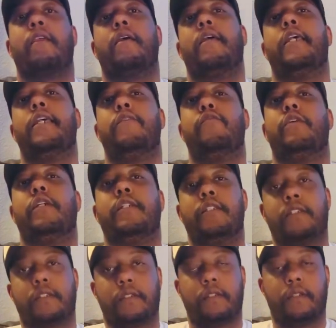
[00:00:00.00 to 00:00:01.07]
He
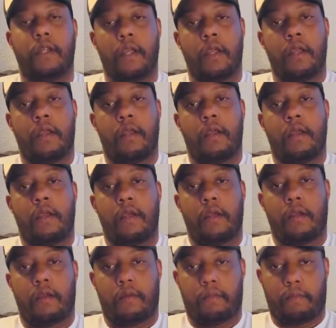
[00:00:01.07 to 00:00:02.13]
was
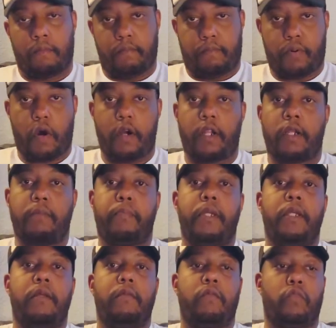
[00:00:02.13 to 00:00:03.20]
part of the
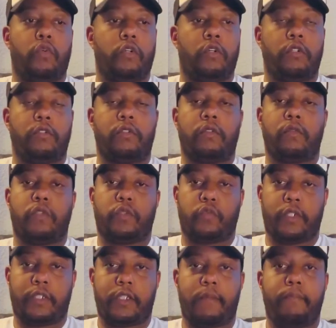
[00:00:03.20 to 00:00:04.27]
people was
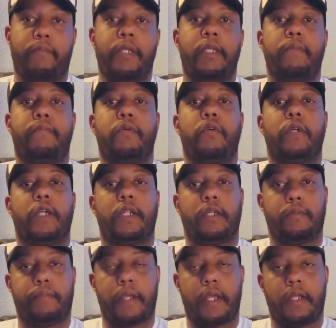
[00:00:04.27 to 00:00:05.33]
with some people, and he
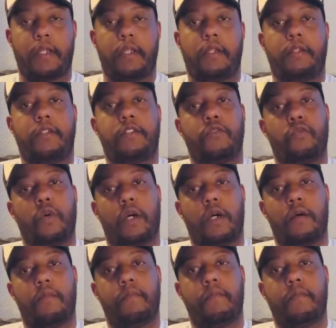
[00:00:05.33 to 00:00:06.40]
patented
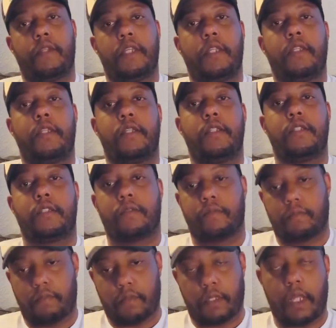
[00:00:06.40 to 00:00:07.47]
to get this
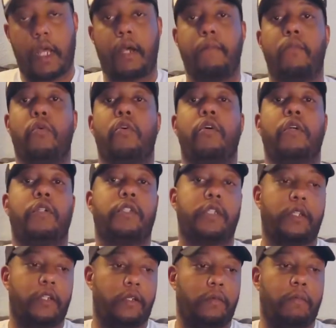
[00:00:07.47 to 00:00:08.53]
lawnmower
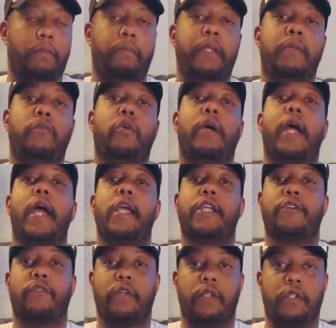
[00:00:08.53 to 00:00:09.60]
to be more
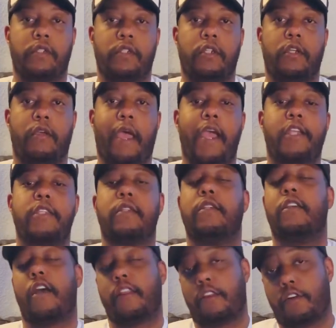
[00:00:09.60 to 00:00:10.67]
accurate, to actually
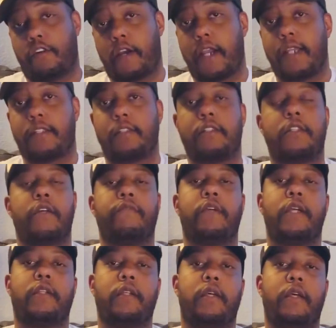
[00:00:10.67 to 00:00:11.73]
cut the grass and stuff
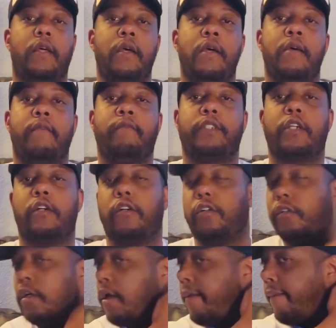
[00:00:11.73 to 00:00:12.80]
like that.
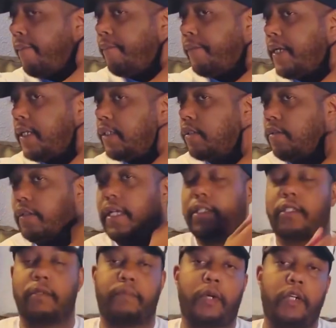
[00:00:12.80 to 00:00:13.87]
So that's
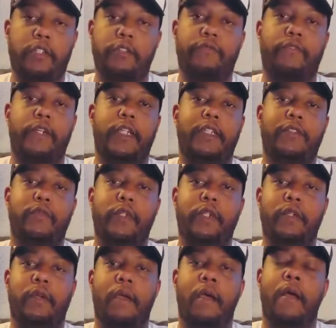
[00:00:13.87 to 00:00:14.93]
the person for this
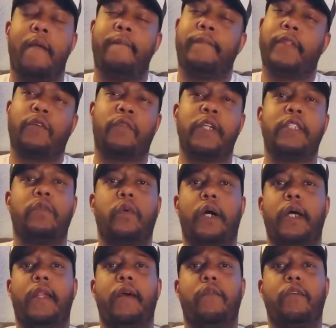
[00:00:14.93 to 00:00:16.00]
week. The reason
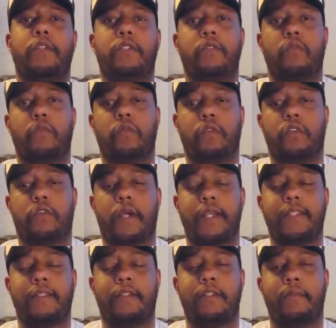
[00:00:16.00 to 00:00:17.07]
why that was
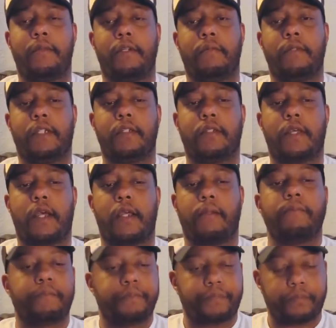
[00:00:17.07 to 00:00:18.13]
crazy to me is because like
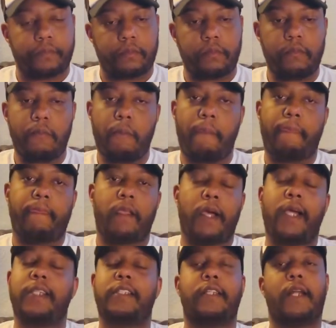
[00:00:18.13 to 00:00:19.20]

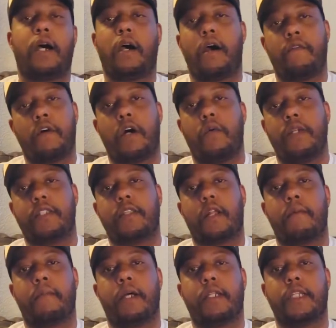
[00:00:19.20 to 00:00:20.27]
I said, I've always thought
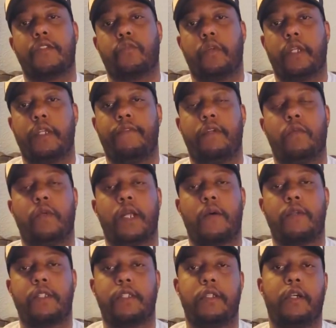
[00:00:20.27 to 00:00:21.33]
about this even when I
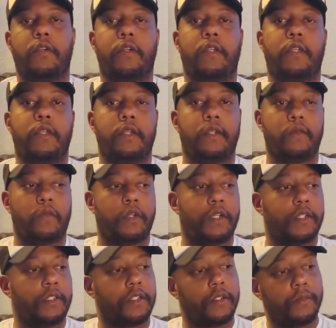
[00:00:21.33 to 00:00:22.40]
was a younger kid,
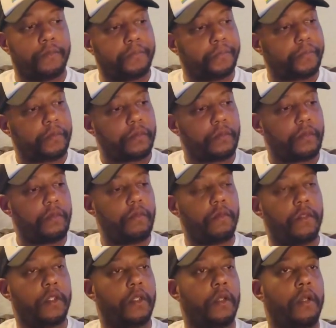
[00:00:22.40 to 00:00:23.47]
was
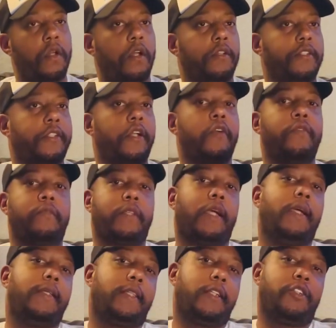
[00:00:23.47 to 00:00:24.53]
certain
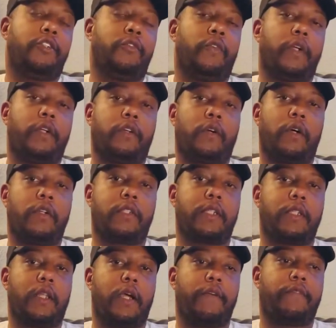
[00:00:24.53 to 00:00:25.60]
things that you run across
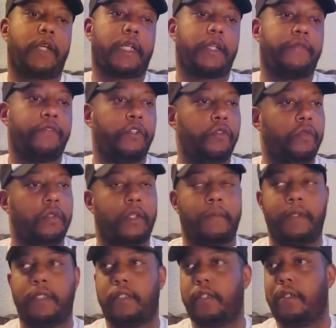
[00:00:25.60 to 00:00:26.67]
in life. Like if you, let
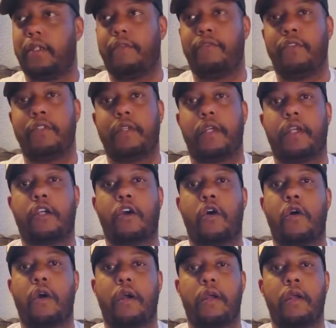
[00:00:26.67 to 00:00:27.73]
me say, if you say a
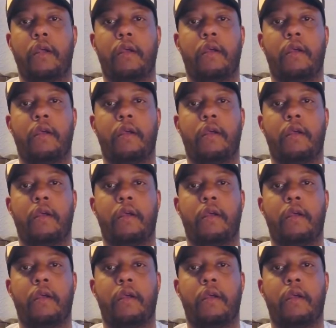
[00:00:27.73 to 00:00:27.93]
car,